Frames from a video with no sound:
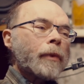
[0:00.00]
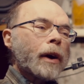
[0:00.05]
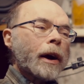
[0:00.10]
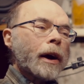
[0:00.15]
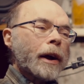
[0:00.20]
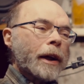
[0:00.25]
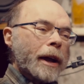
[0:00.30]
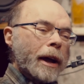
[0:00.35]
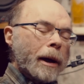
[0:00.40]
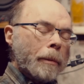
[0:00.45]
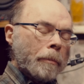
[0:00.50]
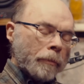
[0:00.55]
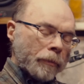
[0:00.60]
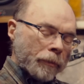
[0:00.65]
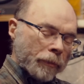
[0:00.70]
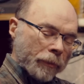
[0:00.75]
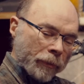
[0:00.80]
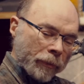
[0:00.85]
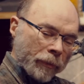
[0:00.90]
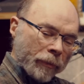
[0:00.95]
I am.
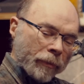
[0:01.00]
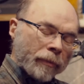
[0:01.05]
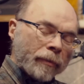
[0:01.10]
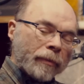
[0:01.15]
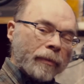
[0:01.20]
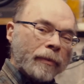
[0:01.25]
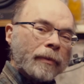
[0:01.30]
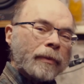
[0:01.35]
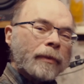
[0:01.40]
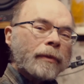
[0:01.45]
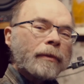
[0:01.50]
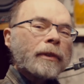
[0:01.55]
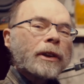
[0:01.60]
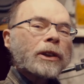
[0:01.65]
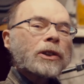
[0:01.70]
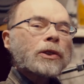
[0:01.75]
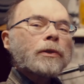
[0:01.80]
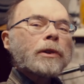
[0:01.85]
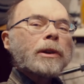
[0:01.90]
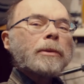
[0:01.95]

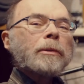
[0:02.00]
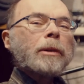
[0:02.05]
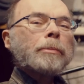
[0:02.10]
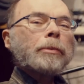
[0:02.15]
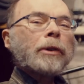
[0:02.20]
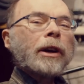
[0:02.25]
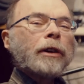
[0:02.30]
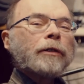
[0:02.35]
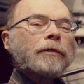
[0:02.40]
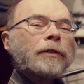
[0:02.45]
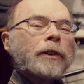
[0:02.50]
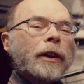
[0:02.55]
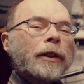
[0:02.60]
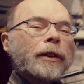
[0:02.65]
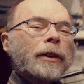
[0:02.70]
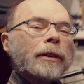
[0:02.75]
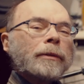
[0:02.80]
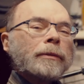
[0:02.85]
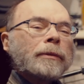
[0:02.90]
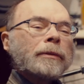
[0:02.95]
Extremely proud
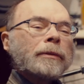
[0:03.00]
father.